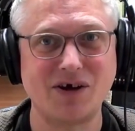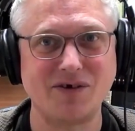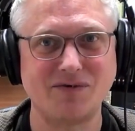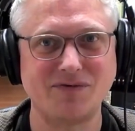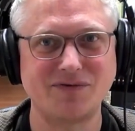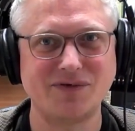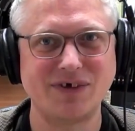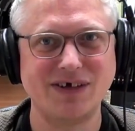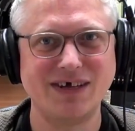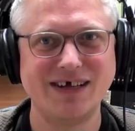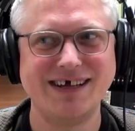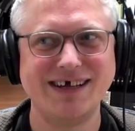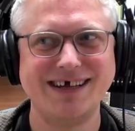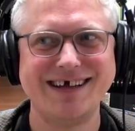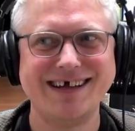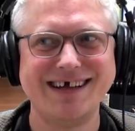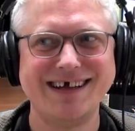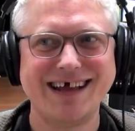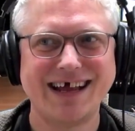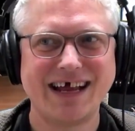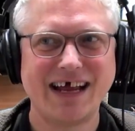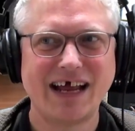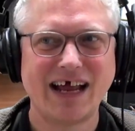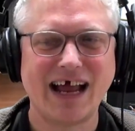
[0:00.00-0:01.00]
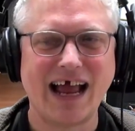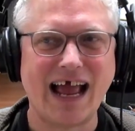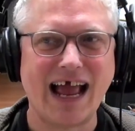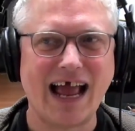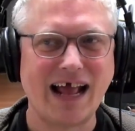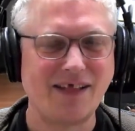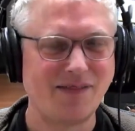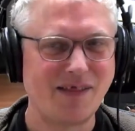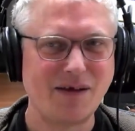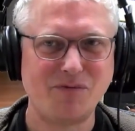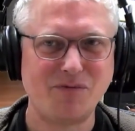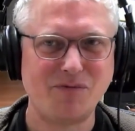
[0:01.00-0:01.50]
And they're probably laughing
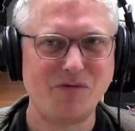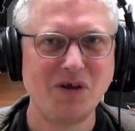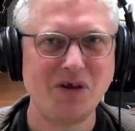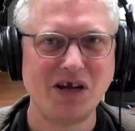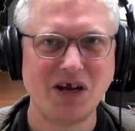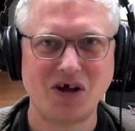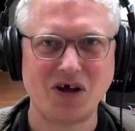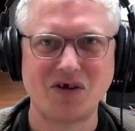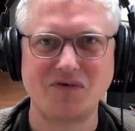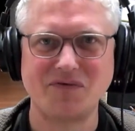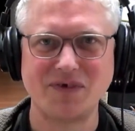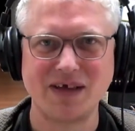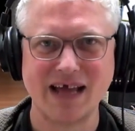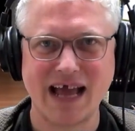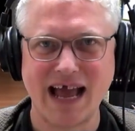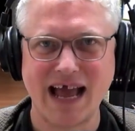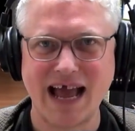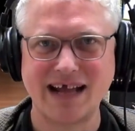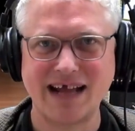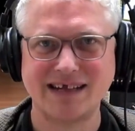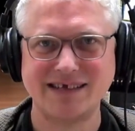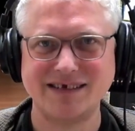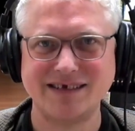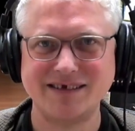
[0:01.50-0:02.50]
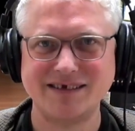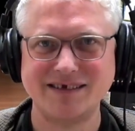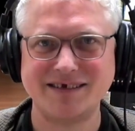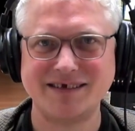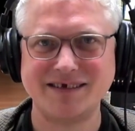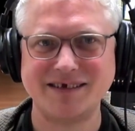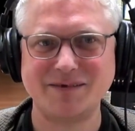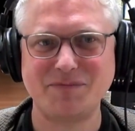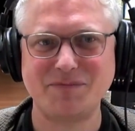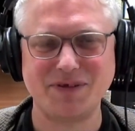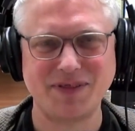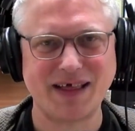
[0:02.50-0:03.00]
at us, but that's kind of
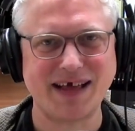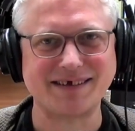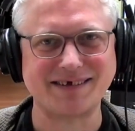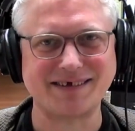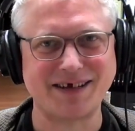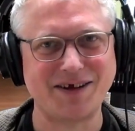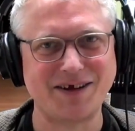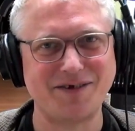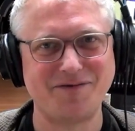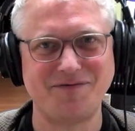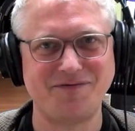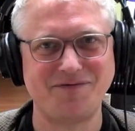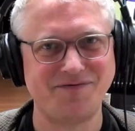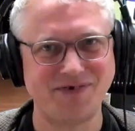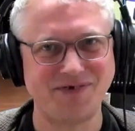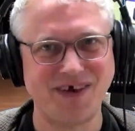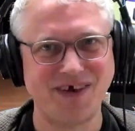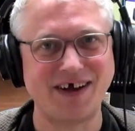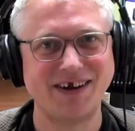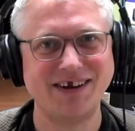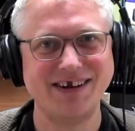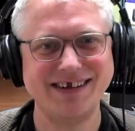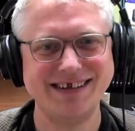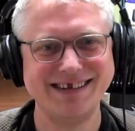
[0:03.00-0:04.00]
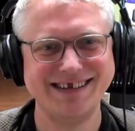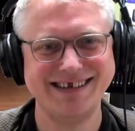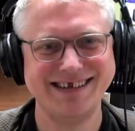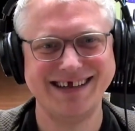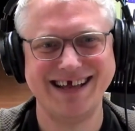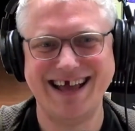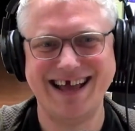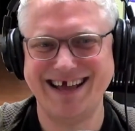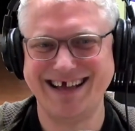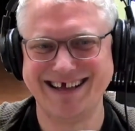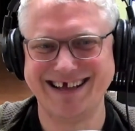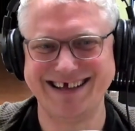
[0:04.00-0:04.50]
fun. And that's kind of
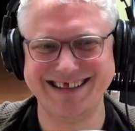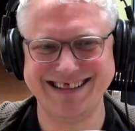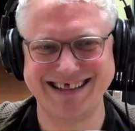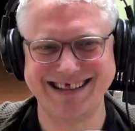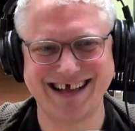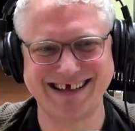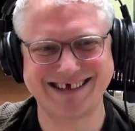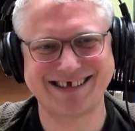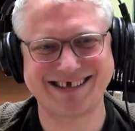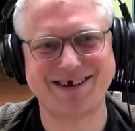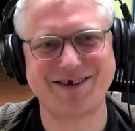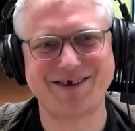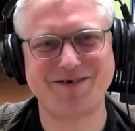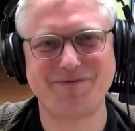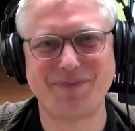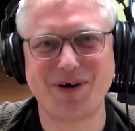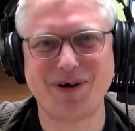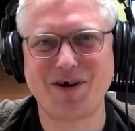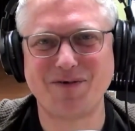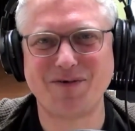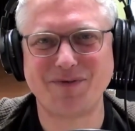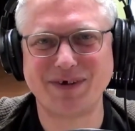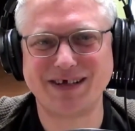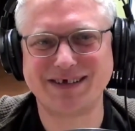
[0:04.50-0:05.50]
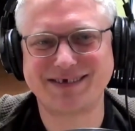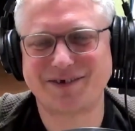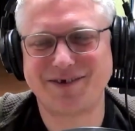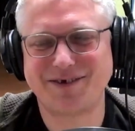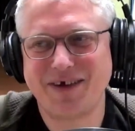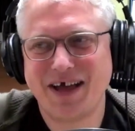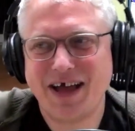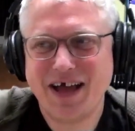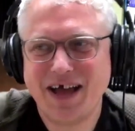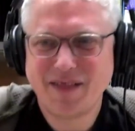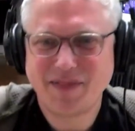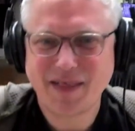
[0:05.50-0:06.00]
part of it. So that was a
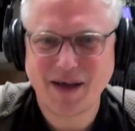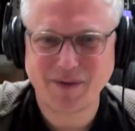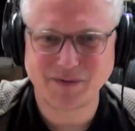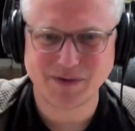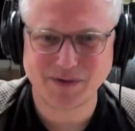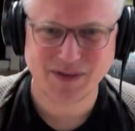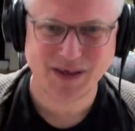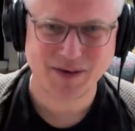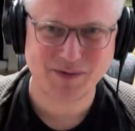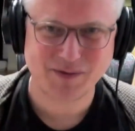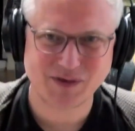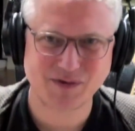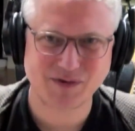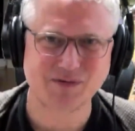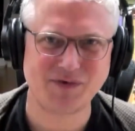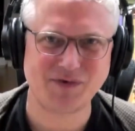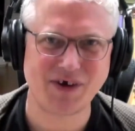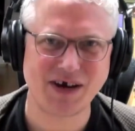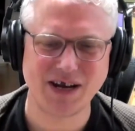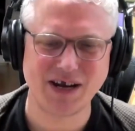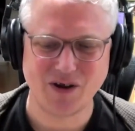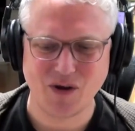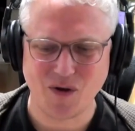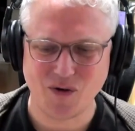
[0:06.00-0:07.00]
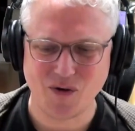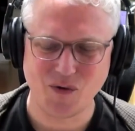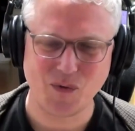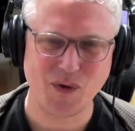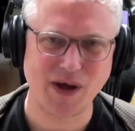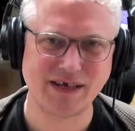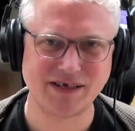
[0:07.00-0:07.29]
very long way to answer your question.